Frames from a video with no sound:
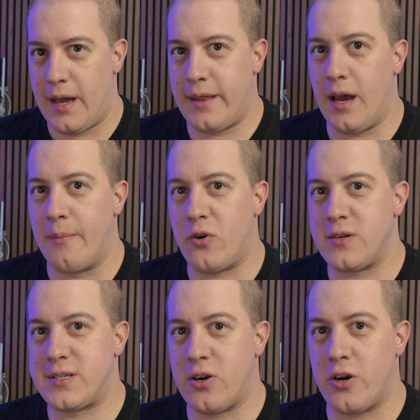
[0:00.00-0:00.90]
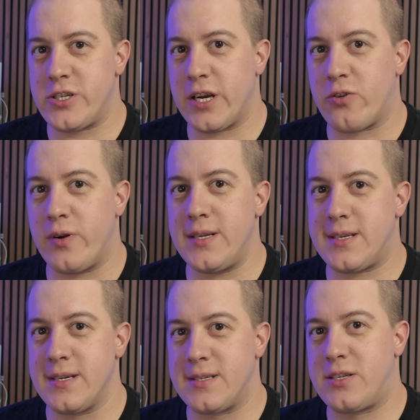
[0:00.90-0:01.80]
And the onboard storage
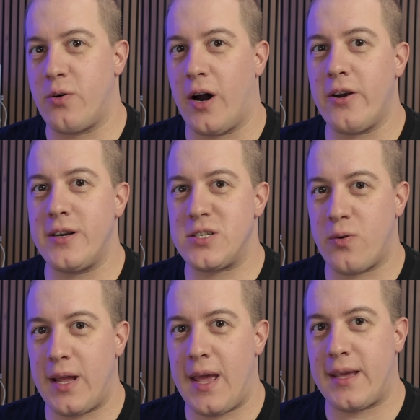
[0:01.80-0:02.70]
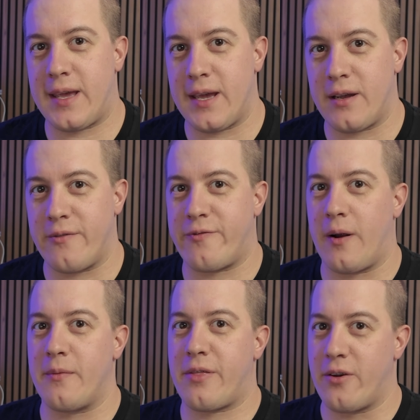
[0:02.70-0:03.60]
increases to 128 gig
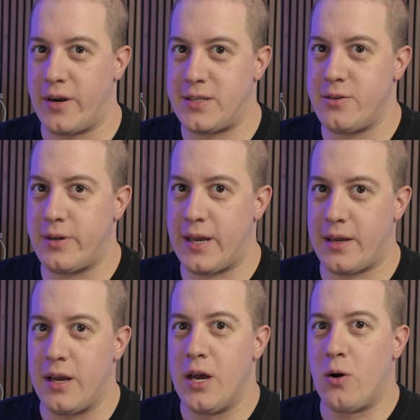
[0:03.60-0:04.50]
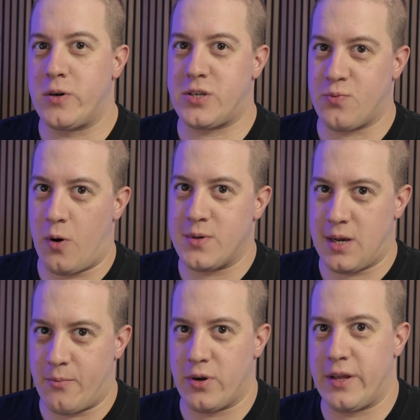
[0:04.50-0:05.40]
from 32 gig, which is what was
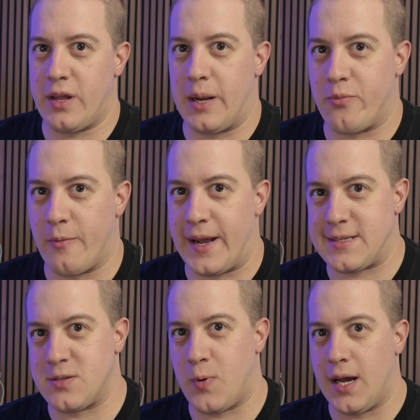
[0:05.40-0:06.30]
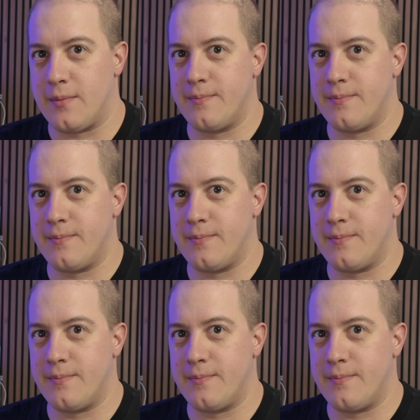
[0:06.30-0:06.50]
on board the UDM Pro Max as well.